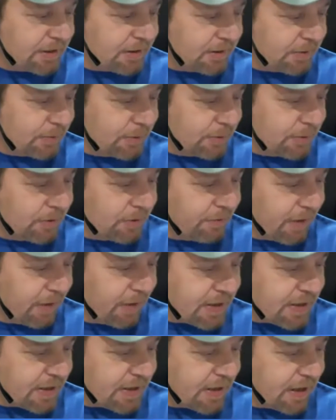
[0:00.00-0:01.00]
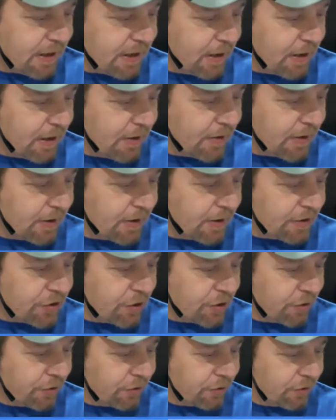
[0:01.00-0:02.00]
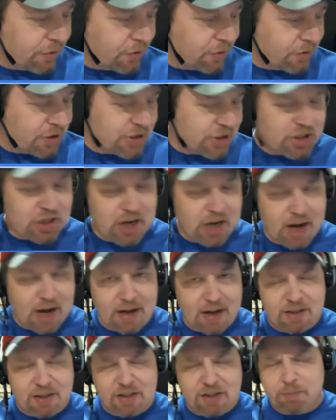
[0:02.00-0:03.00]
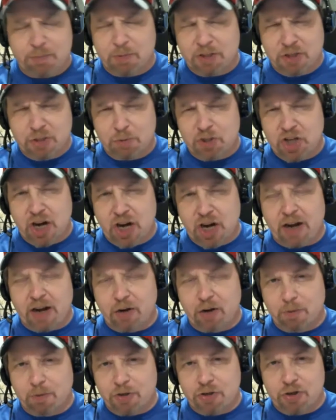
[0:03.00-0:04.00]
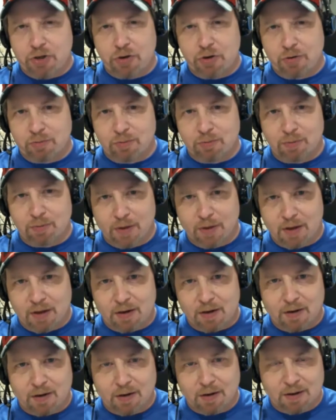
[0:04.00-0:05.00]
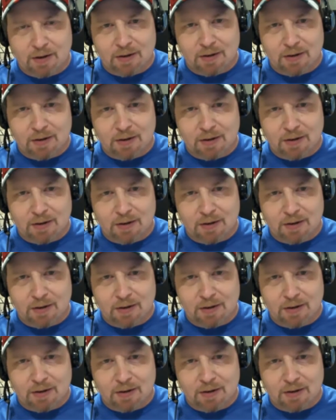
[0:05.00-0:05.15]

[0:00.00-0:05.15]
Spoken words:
she gives a little advice there, and then she's chatty. This is a much chattier Michonne than